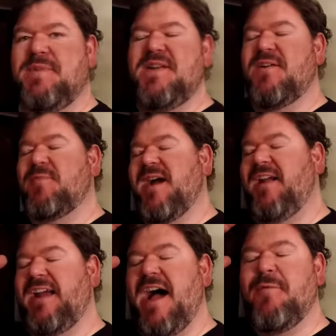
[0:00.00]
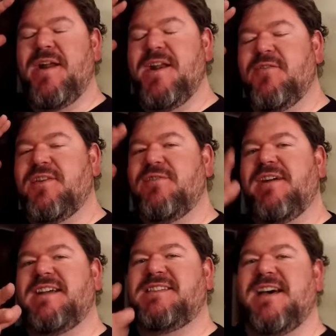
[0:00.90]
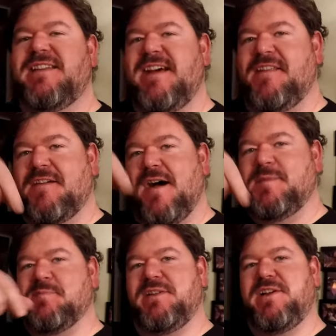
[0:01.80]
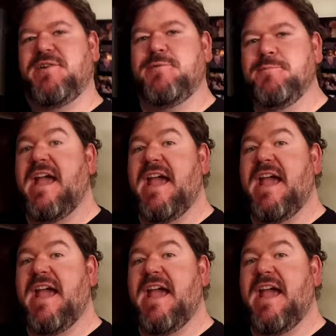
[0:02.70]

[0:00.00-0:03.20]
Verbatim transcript: But no, in reality, I want to know what you guys thought down in the comments below.